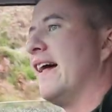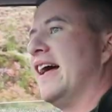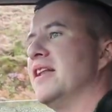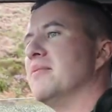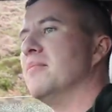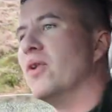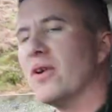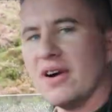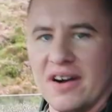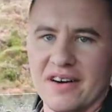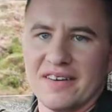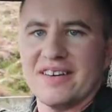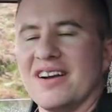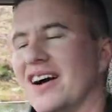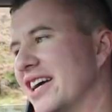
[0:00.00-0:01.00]
And the more
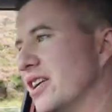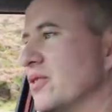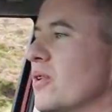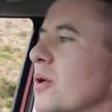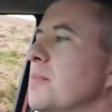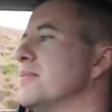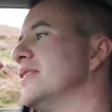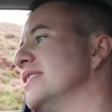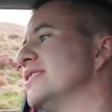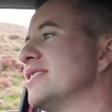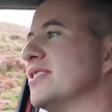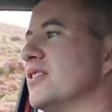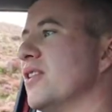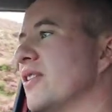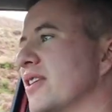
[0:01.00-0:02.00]
I go up
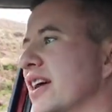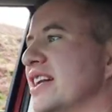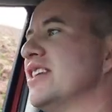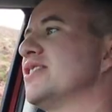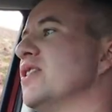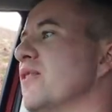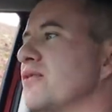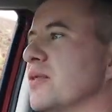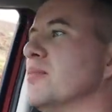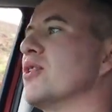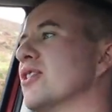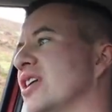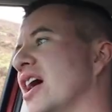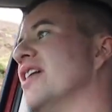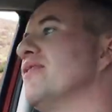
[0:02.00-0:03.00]
this kind of stuff, the
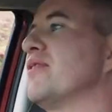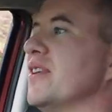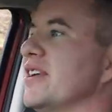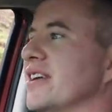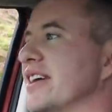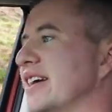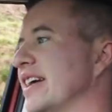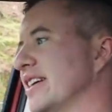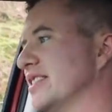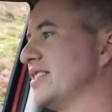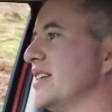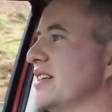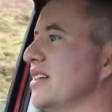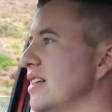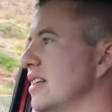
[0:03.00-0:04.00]
more confident I get.